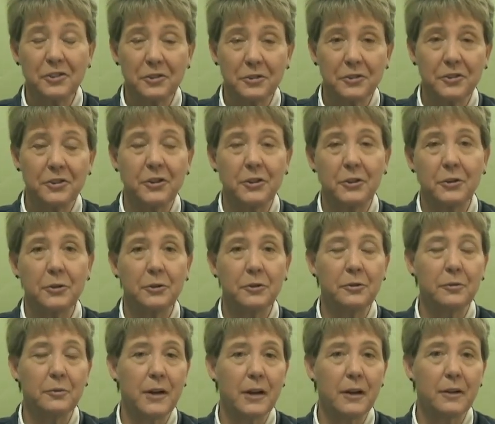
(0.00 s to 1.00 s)
you
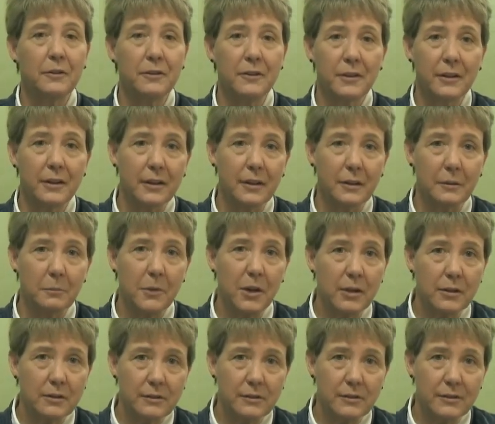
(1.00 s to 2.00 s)
throughout the
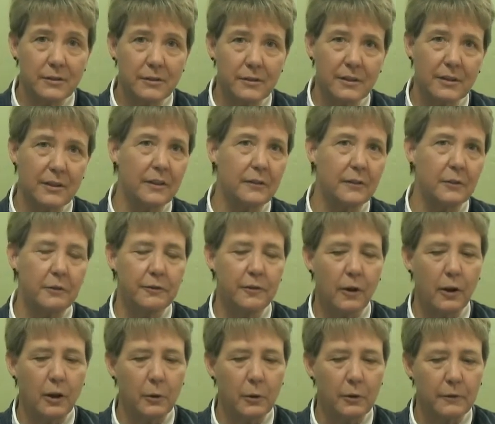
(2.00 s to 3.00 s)
months, give you
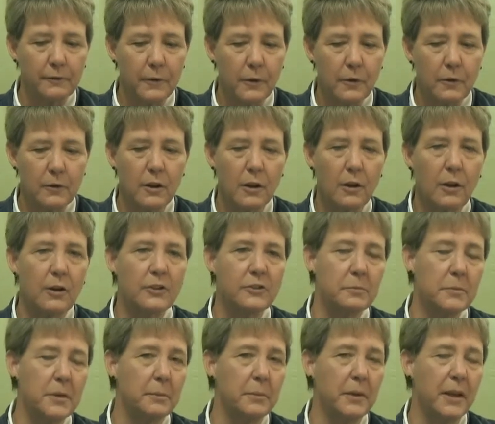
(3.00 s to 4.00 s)
follow-up phone calls,
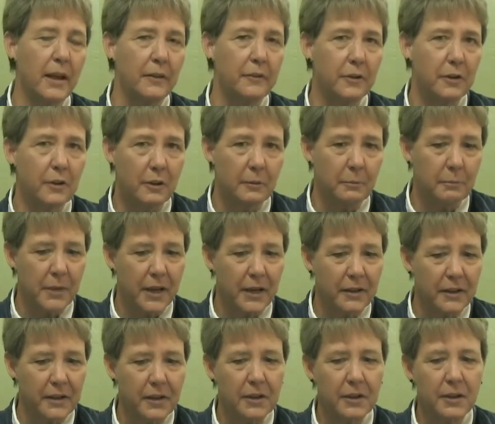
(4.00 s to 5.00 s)
maybe have you come
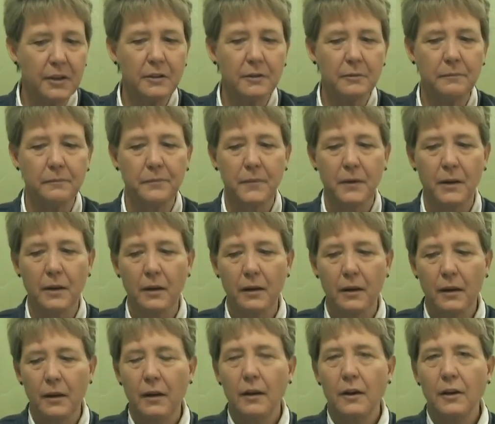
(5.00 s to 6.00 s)
back in.
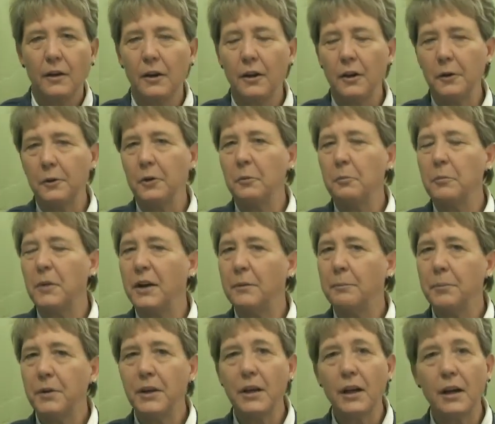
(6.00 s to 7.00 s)
It might
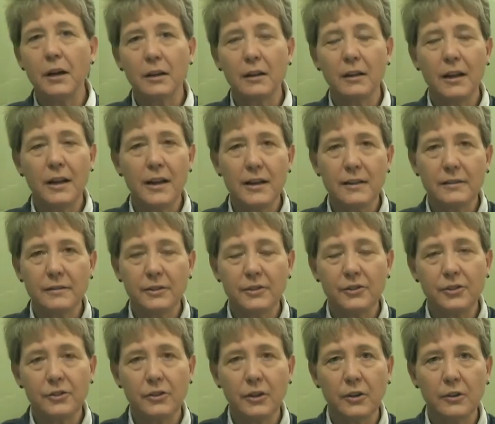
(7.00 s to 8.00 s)
be a class
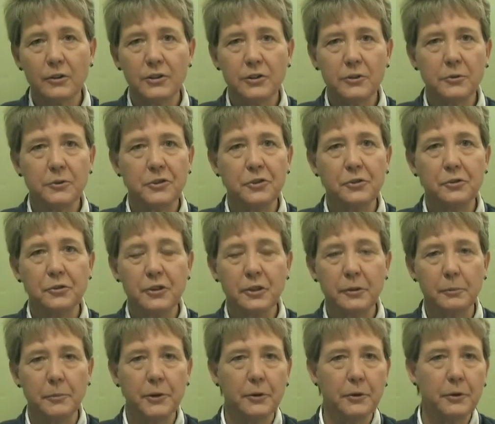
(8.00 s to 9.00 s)
that you go to in your
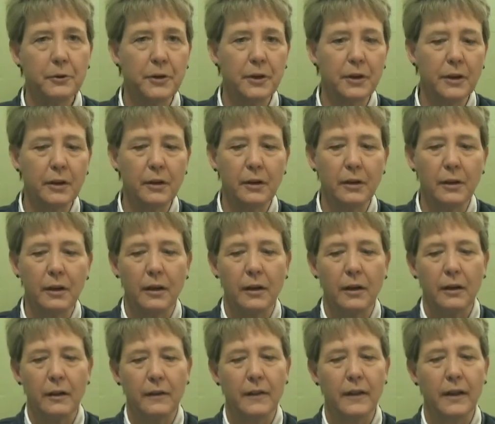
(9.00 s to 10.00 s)
community
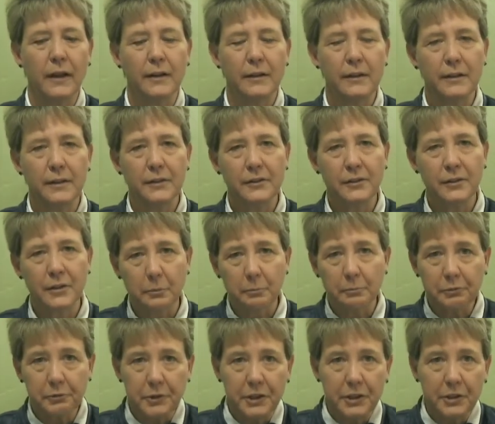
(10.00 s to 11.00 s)
that is a
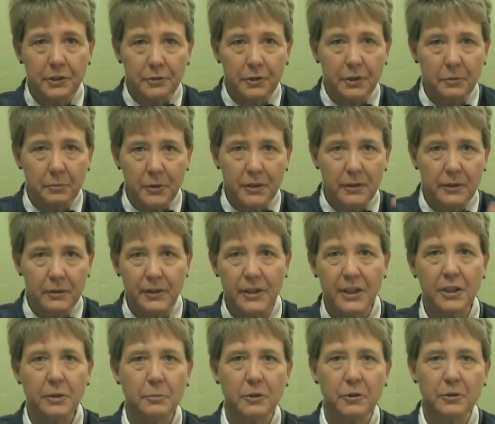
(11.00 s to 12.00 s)
pre-treatment
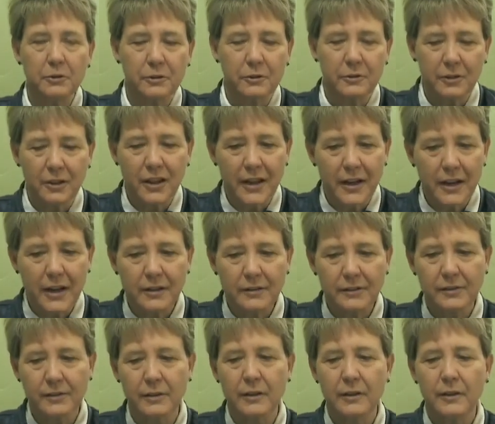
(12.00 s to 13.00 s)
chemo
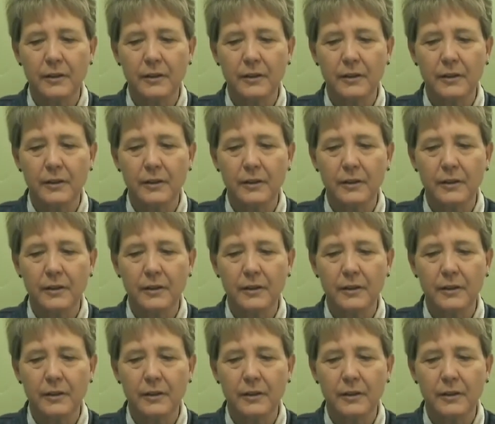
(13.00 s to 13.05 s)
class,